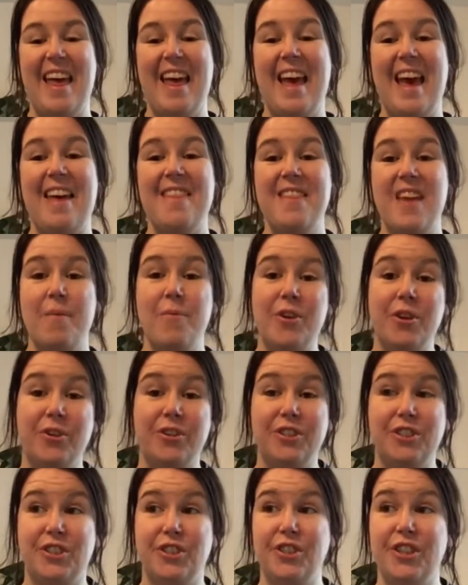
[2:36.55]
and then what you're going
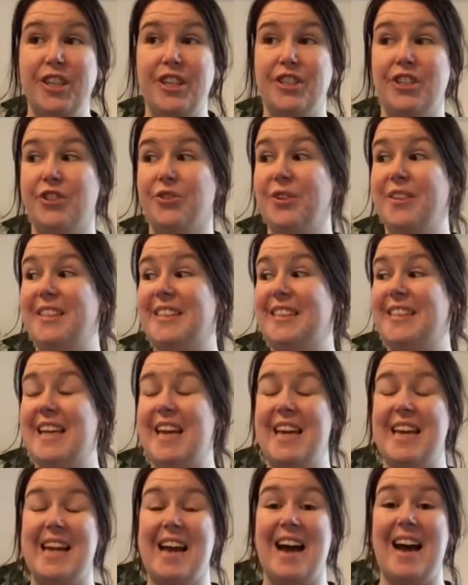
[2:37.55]
to do is you're going to
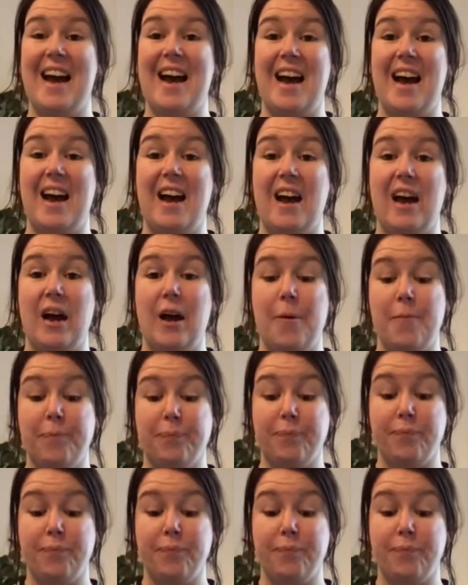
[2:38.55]
take a